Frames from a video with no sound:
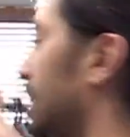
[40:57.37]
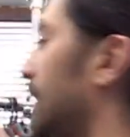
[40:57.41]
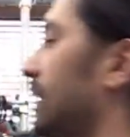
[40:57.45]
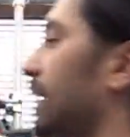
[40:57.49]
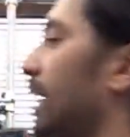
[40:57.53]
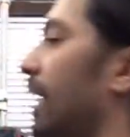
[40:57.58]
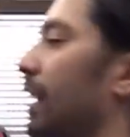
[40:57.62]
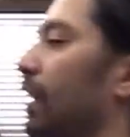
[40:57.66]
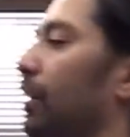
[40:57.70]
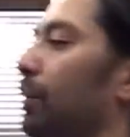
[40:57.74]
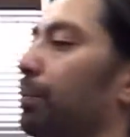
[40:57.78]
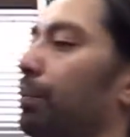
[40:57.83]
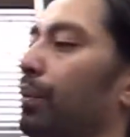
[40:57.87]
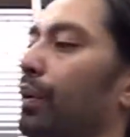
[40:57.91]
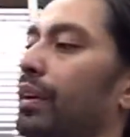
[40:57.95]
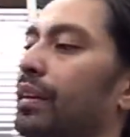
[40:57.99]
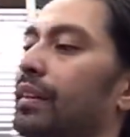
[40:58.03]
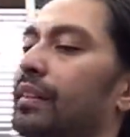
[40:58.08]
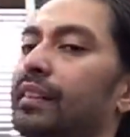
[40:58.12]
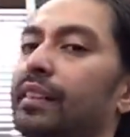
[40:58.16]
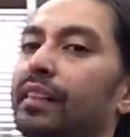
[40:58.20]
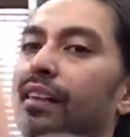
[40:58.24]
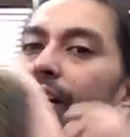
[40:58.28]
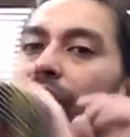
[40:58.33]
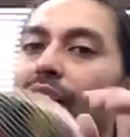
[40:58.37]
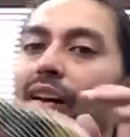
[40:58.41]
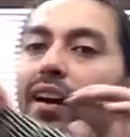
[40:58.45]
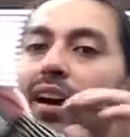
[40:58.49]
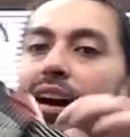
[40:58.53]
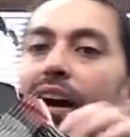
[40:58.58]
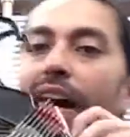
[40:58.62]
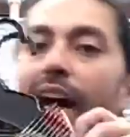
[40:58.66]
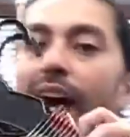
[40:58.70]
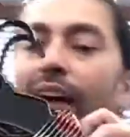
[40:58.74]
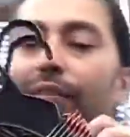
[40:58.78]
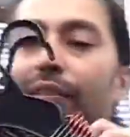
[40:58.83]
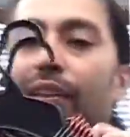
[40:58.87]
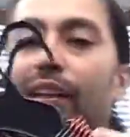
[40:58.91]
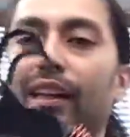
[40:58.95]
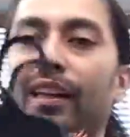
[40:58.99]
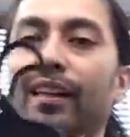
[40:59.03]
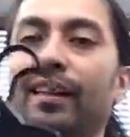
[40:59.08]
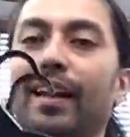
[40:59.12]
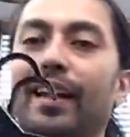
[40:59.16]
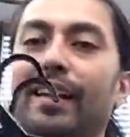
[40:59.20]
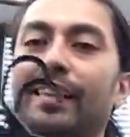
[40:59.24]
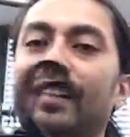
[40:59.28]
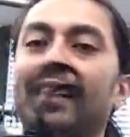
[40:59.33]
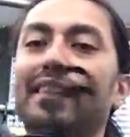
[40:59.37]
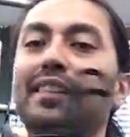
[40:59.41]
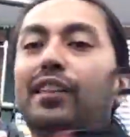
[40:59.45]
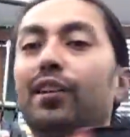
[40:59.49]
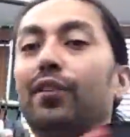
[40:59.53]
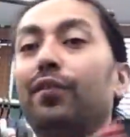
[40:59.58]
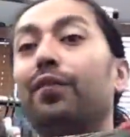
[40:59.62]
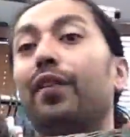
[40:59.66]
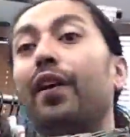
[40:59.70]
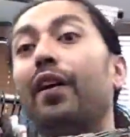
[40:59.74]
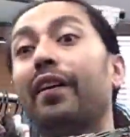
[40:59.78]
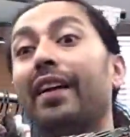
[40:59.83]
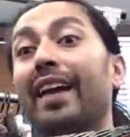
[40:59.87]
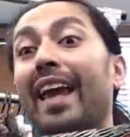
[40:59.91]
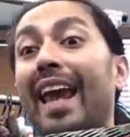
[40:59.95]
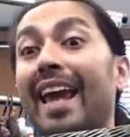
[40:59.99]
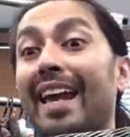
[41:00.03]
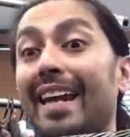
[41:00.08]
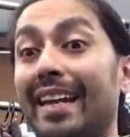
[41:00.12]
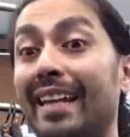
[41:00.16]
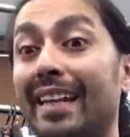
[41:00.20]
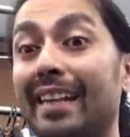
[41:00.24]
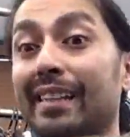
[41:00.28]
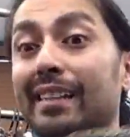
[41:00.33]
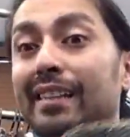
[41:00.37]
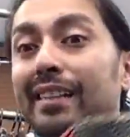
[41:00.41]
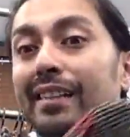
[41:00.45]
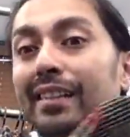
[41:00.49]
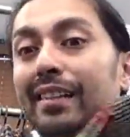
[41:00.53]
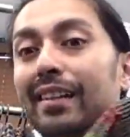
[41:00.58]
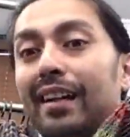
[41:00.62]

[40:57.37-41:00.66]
style prints here. I really like these. They're very 80s.